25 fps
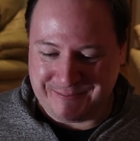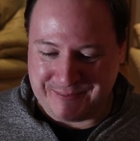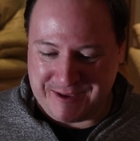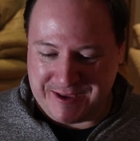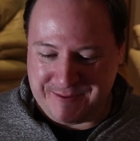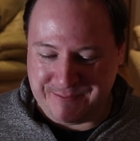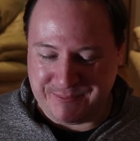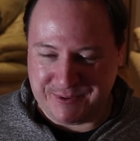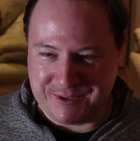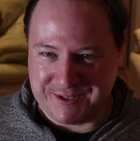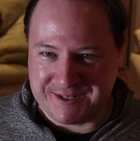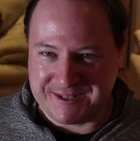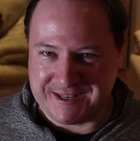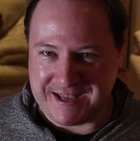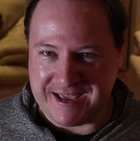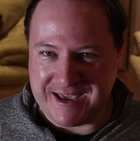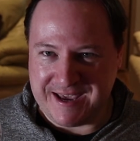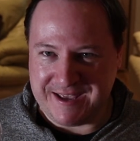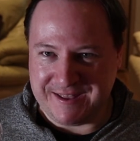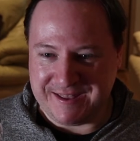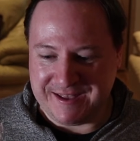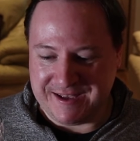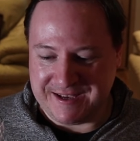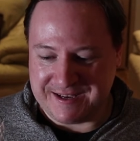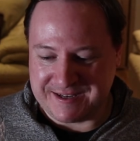People
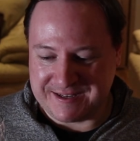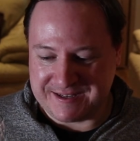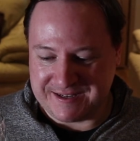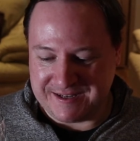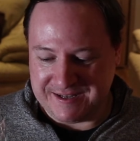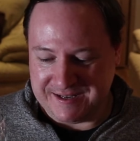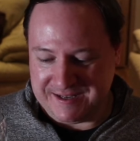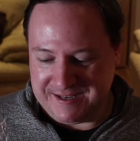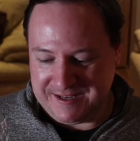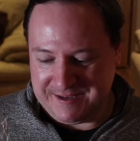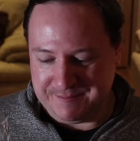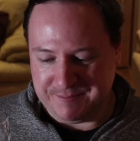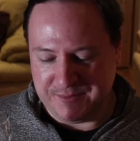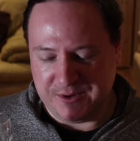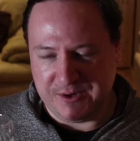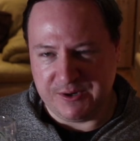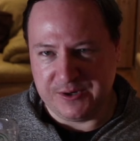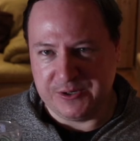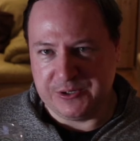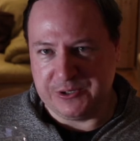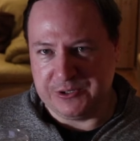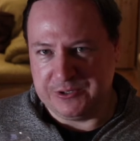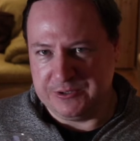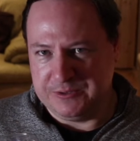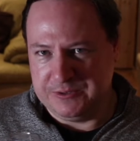say that,
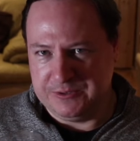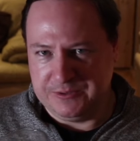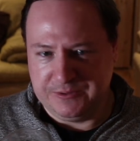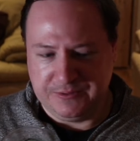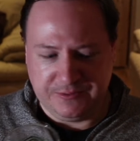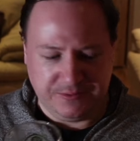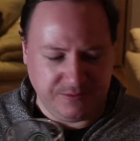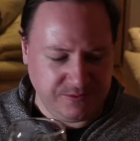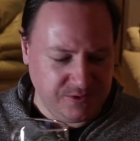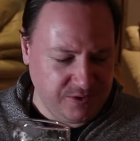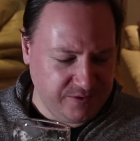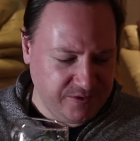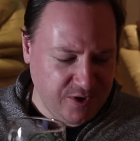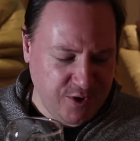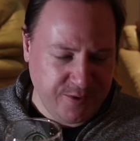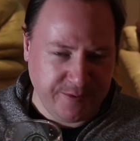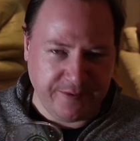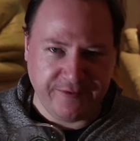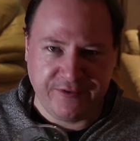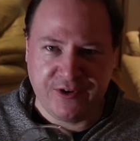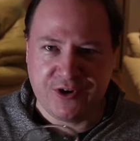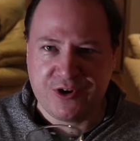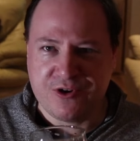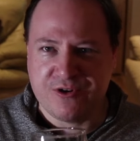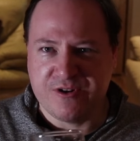
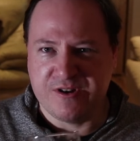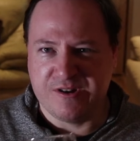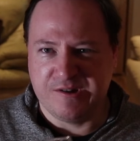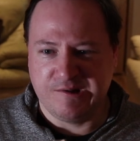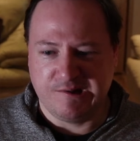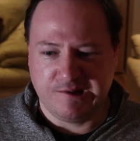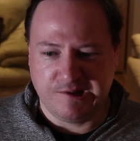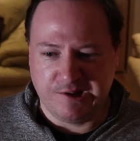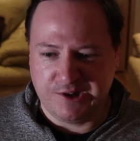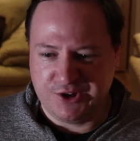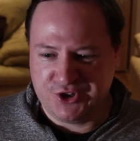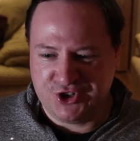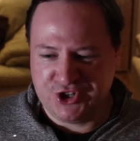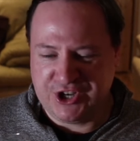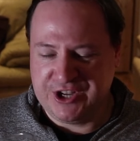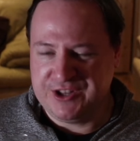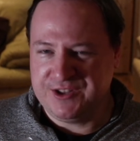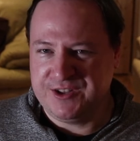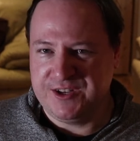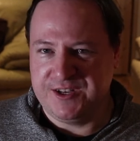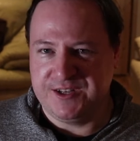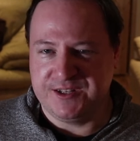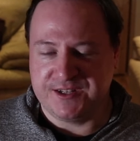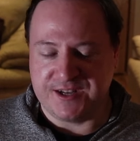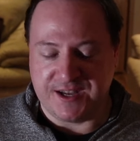Foam Fury it's
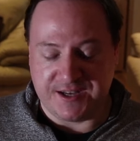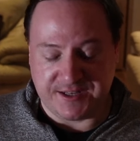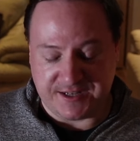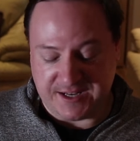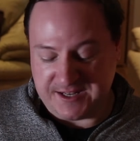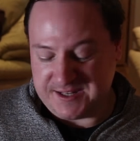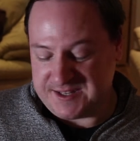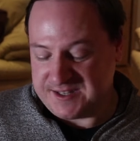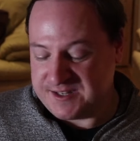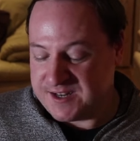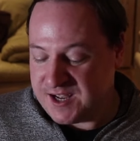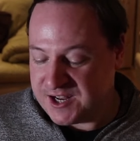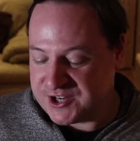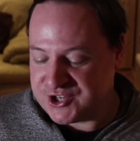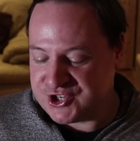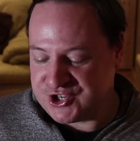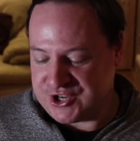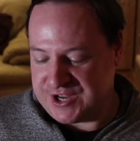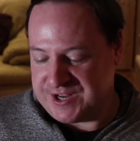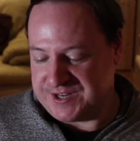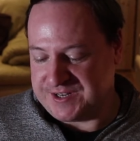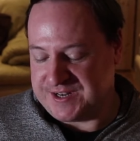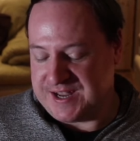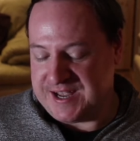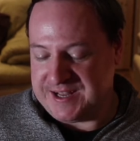shit these days. It's not
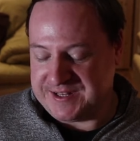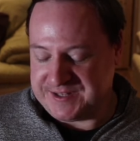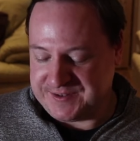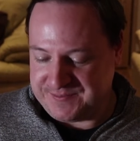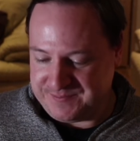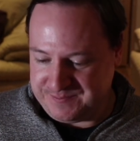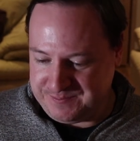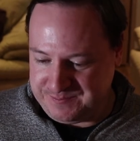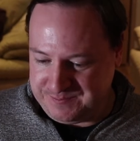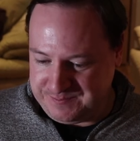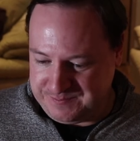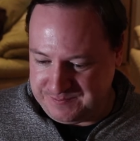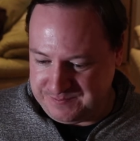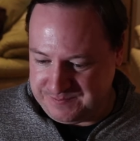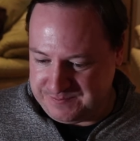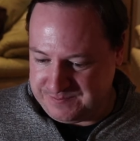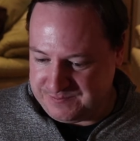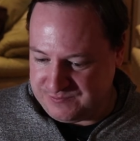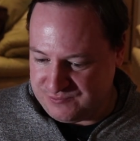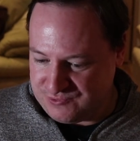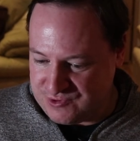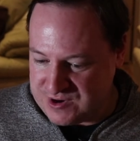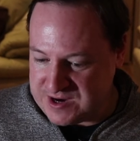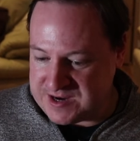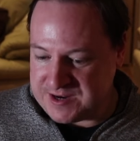shit. It's
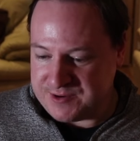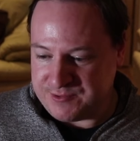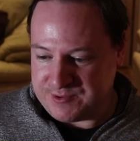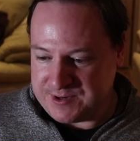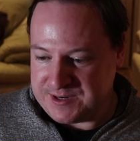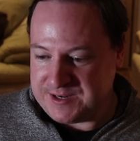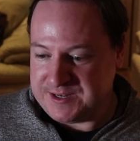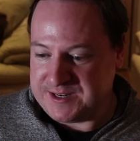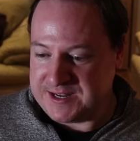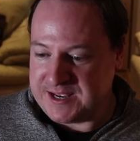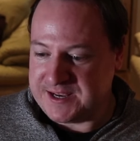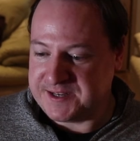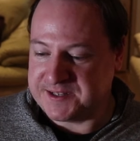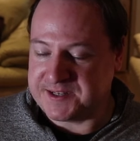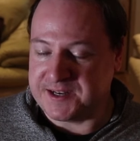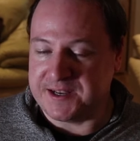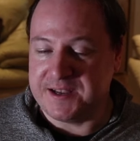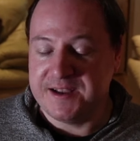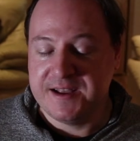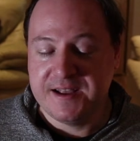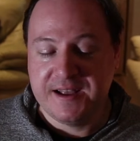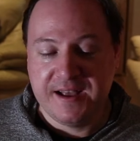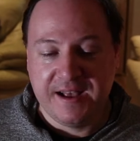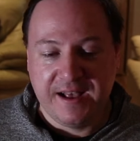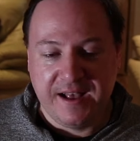really, really tasty.
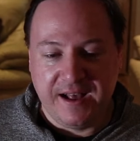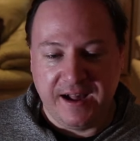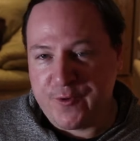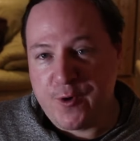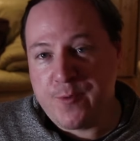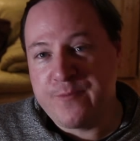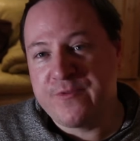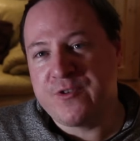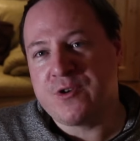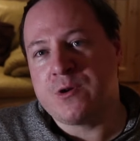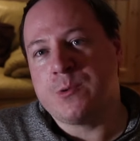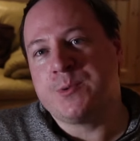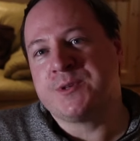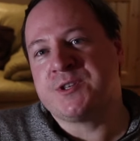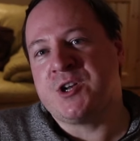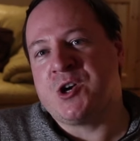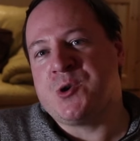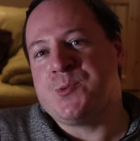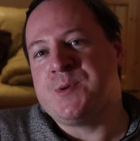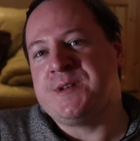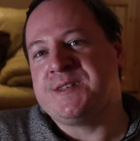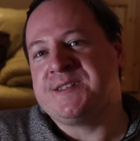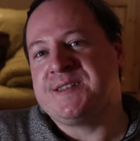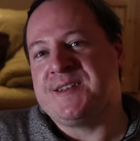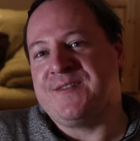A Foam Fury was
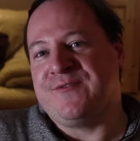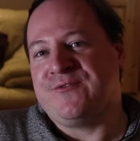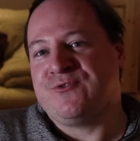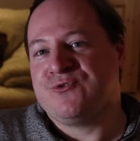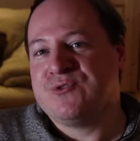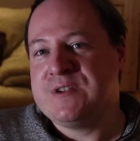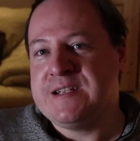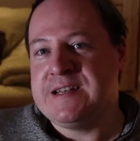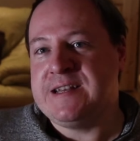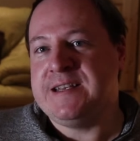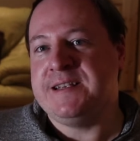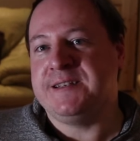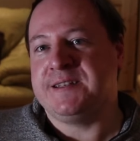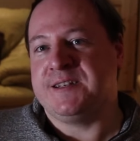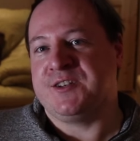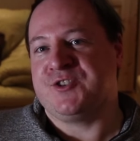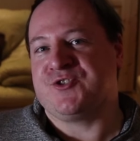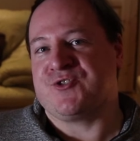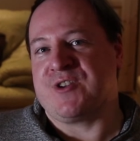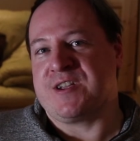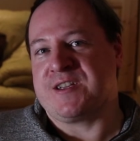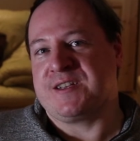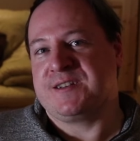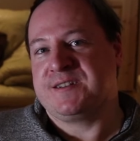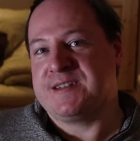always really easy to
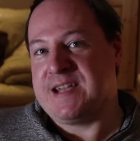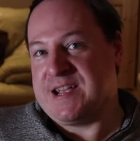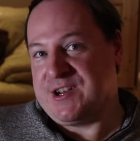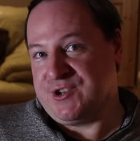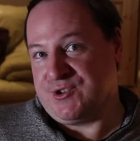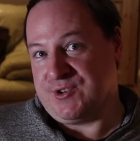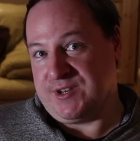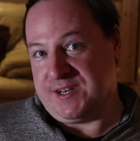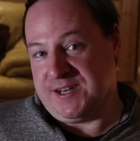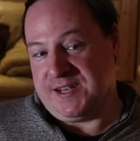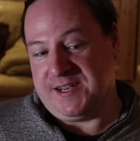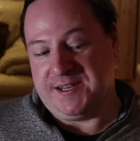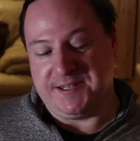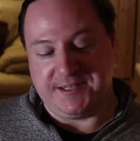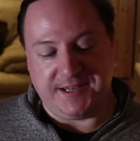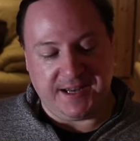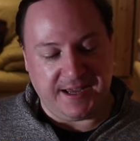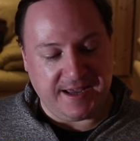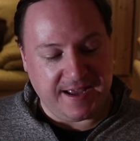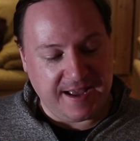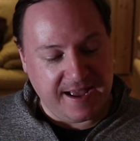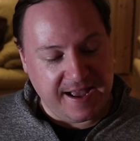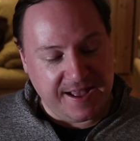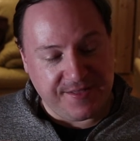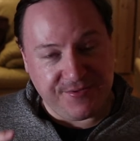drink, dangerously
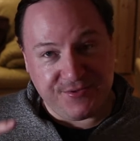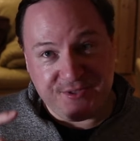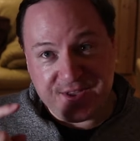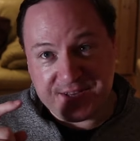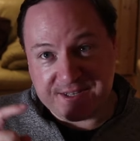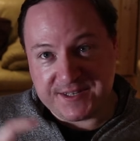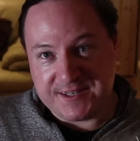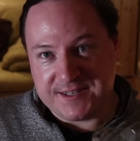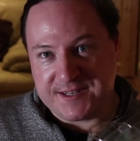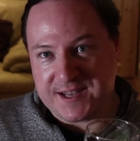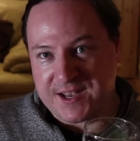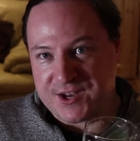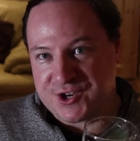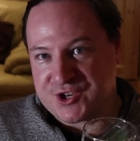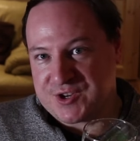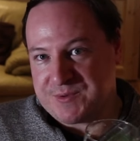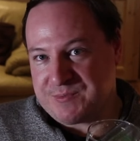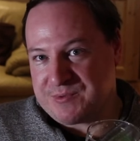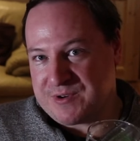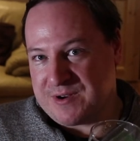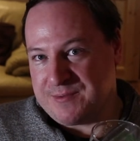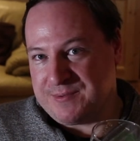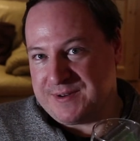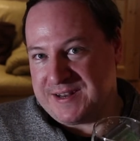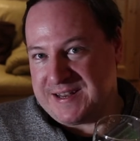easy, and this is
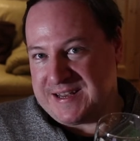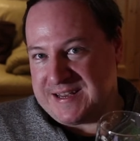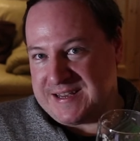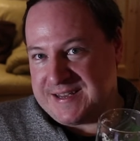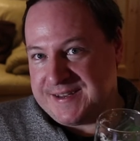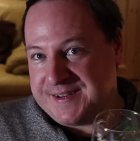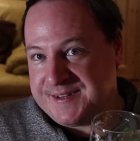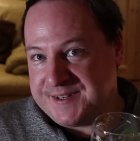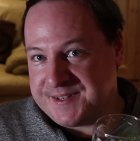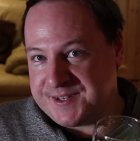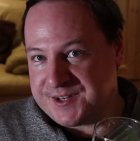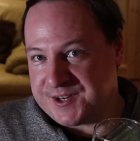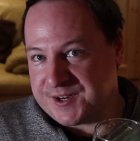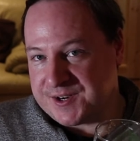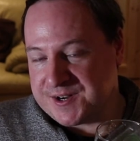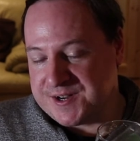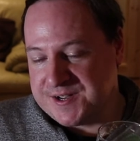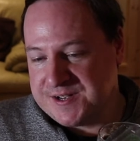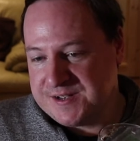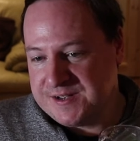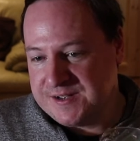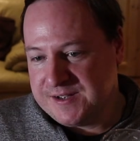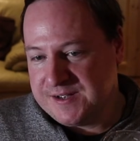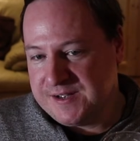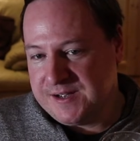actually probably easier.